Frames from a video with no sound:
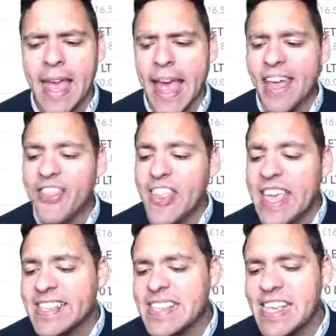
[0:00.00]
And
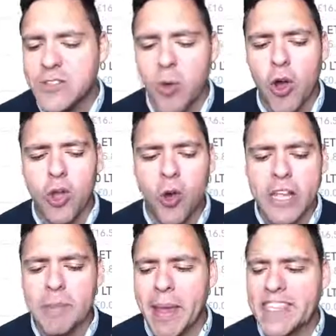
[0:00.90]
this is what
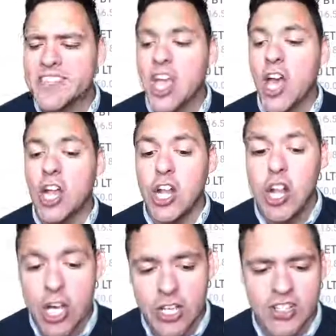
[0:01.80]
Coinbase
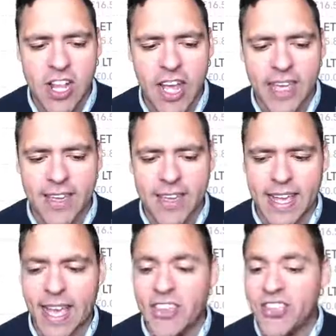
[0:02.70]
looks like,
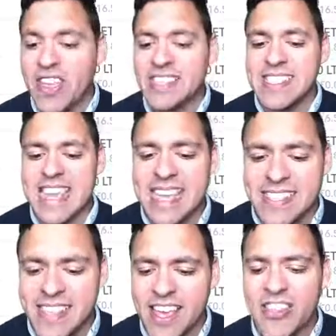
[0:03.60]
okay? This
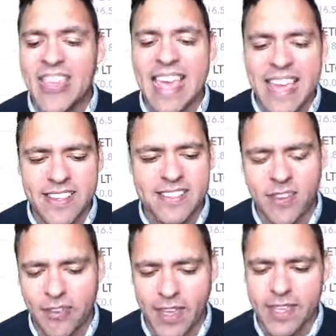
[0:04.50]
is the
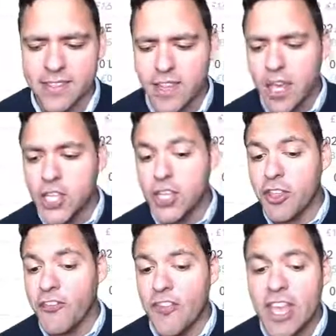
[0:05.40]
interface. So
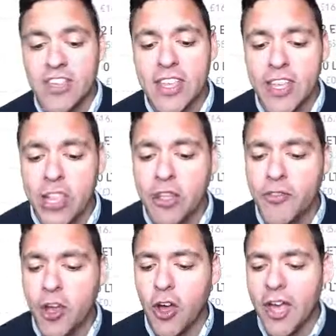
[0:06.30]
the first thing that
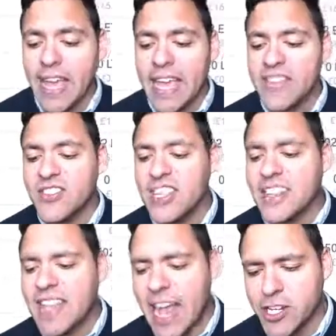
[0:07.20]
you've got is the
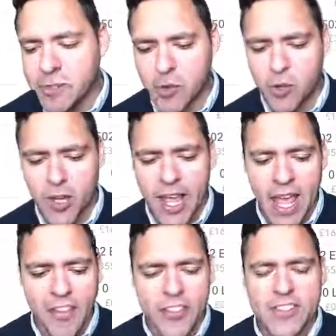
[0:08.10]
dashboard.
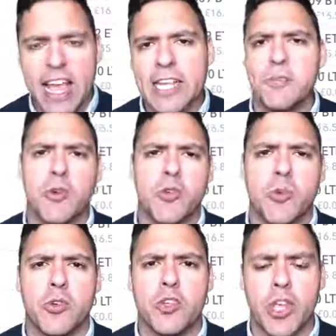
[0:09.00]
And the dashboard
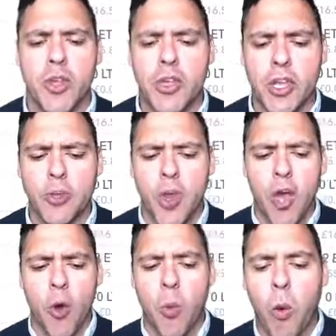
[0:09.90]
will show you
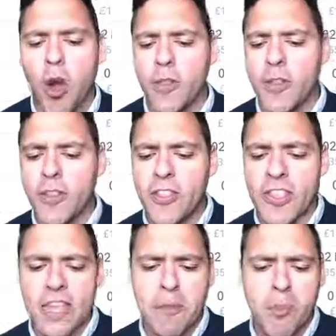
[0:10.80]
what
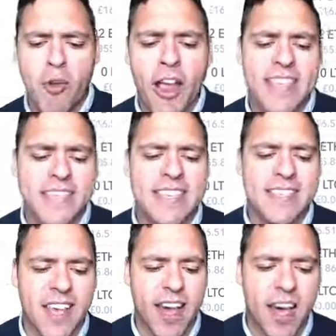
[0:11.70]
the
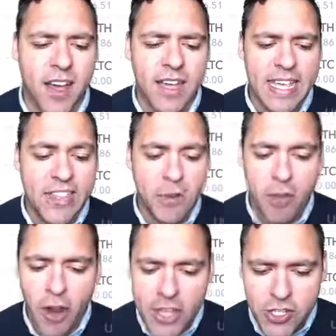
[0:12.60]
prices are in the
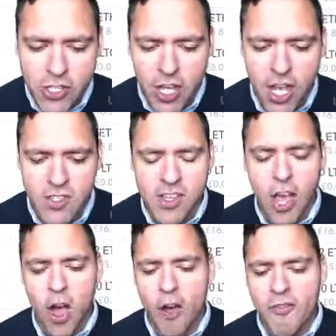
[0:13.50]
price charts
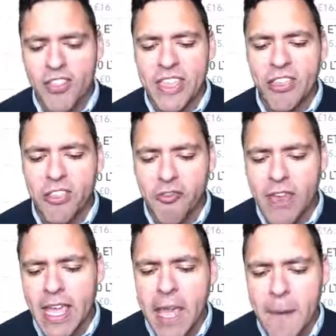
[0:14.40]
of the
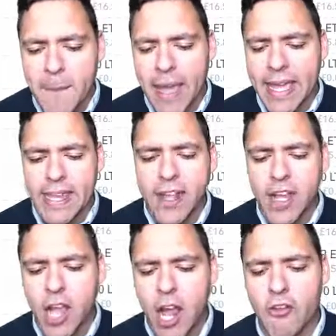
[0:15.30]
three main
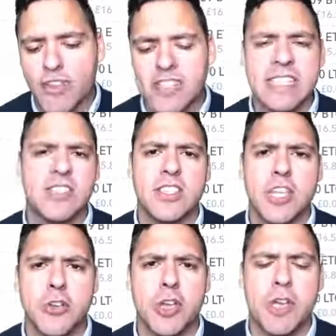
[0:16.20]
currencies that
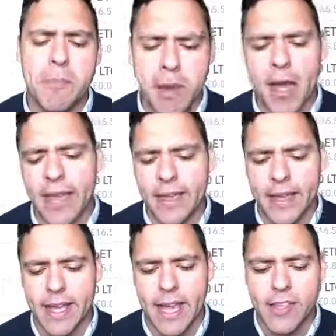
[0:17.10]
you can buy,
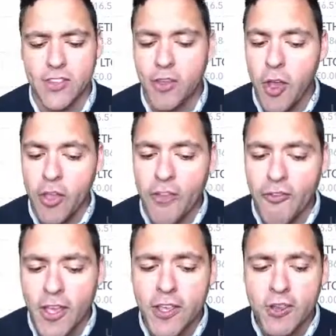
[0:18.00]
okay? So the
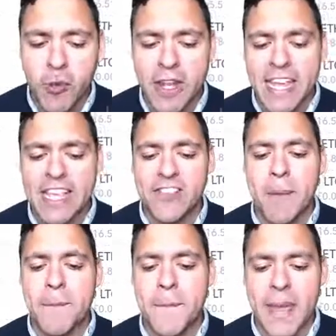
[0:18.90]
first one is
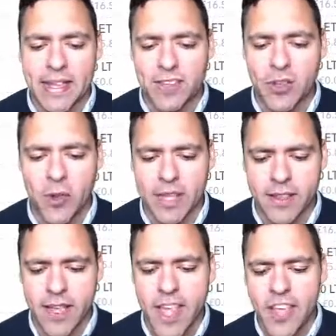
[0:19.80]
Bitcoin.
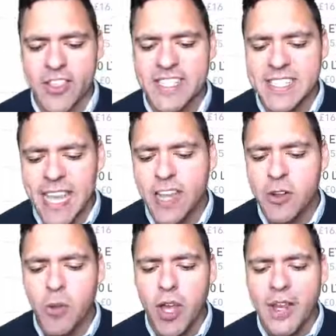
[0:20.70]
The
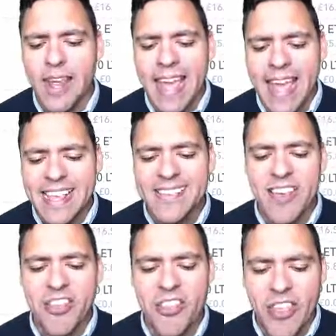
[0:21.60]
second one is
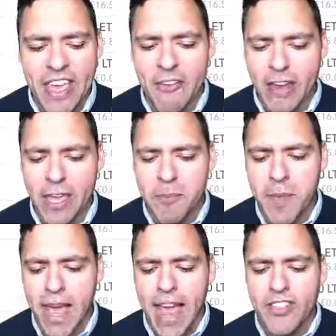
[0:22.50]
Ethereum,
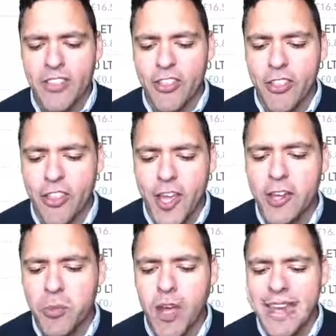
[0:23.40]
and then the
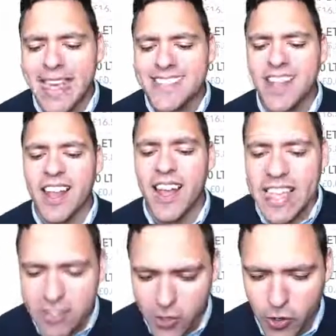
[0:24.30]
third one is
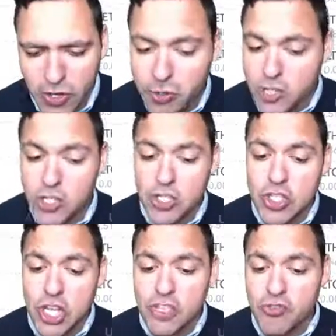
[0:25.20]
Litecoin, which has
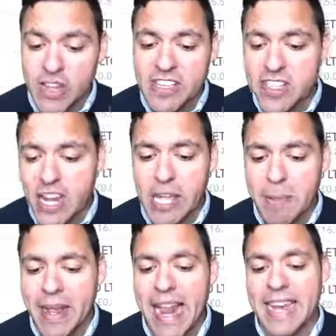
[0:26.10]
just recently
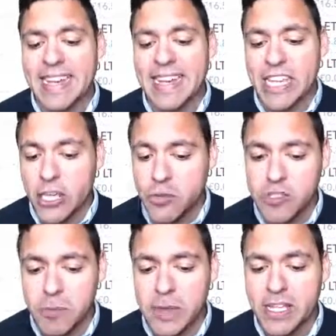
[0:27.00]
been added. It
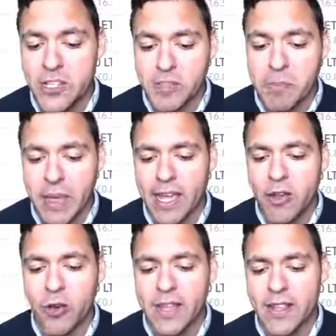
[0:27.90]
used to be just
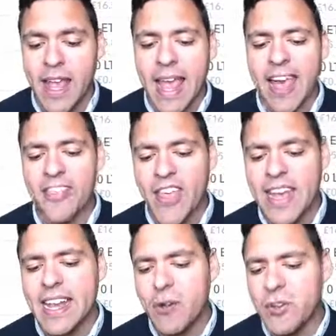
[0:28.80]
Bitcoin, and
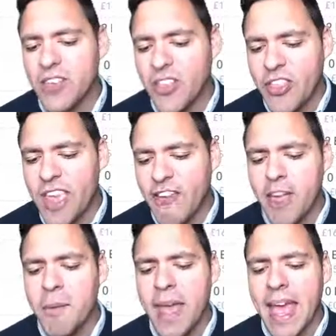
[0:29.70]
then it was
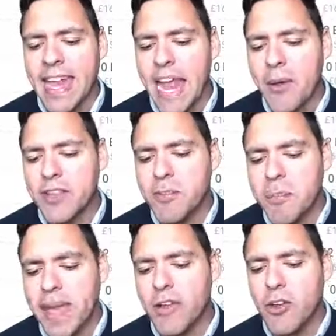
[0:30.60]
Ethereum, and now it's
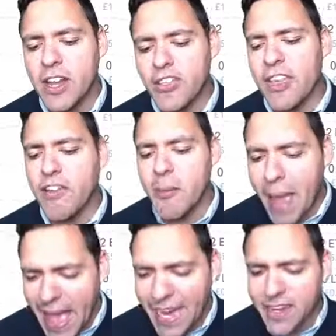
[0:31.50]
Bitcoin, Ethereum,
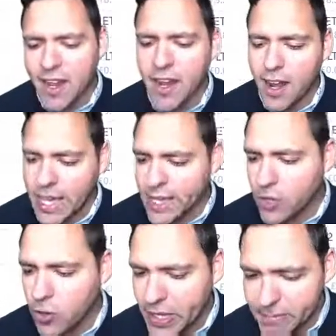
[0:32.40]
and
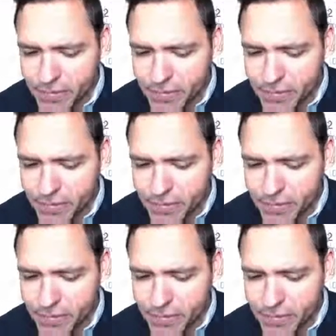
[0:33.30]
Litecoin.